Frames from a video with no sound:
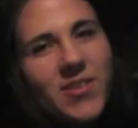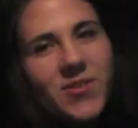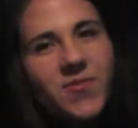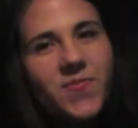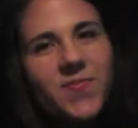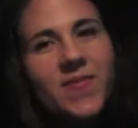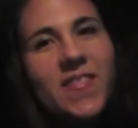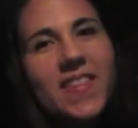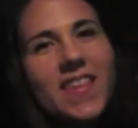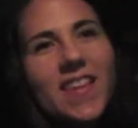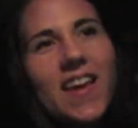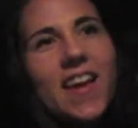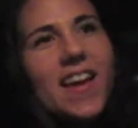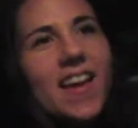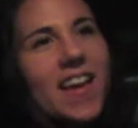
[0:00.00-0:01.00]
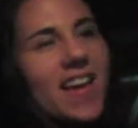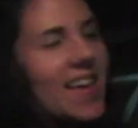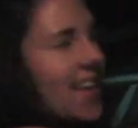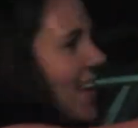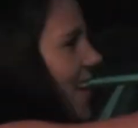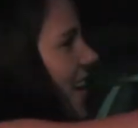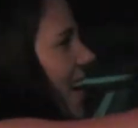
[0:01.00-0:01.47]
Mm -hmm. Fun
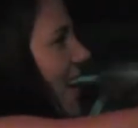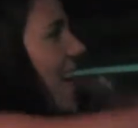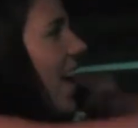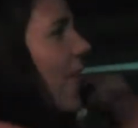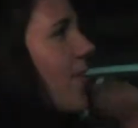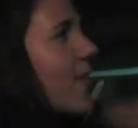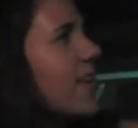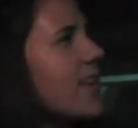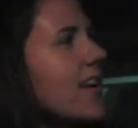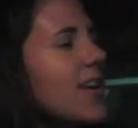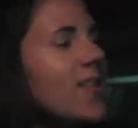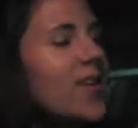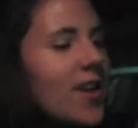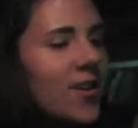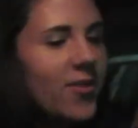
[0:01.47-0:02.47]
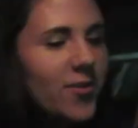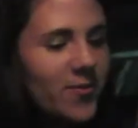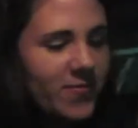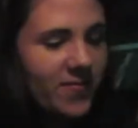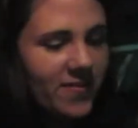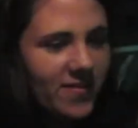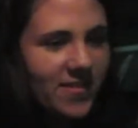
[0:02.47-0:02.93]
time. And now we're gonna go
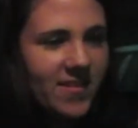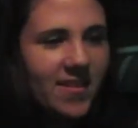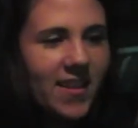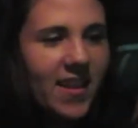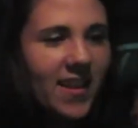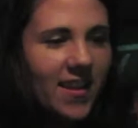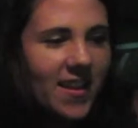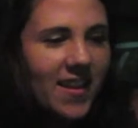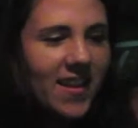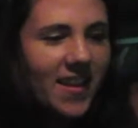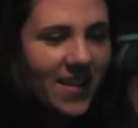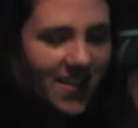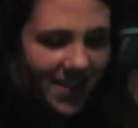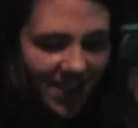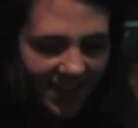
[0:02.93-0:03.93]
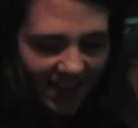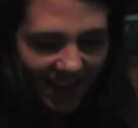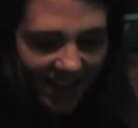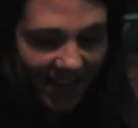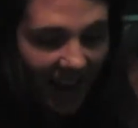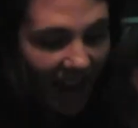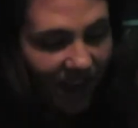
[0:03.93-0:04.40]
home. Going home.
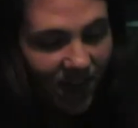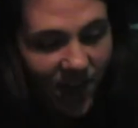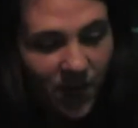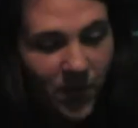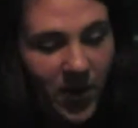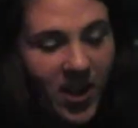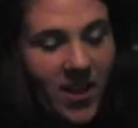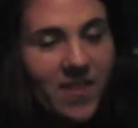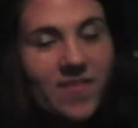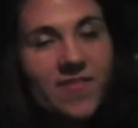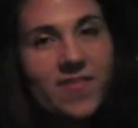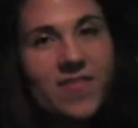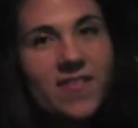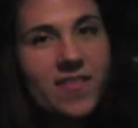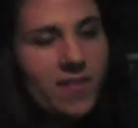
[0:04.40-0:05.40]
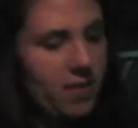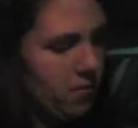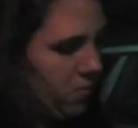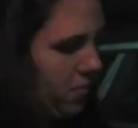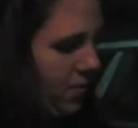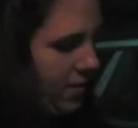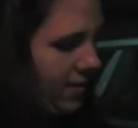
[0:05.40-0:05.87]
See you
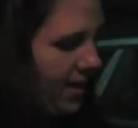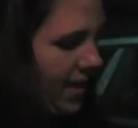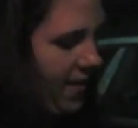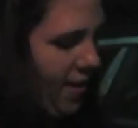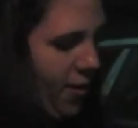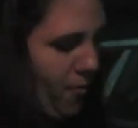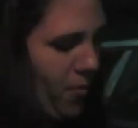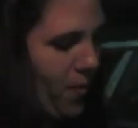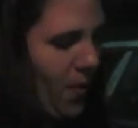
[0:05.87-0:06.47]
there. See bye you bye. there.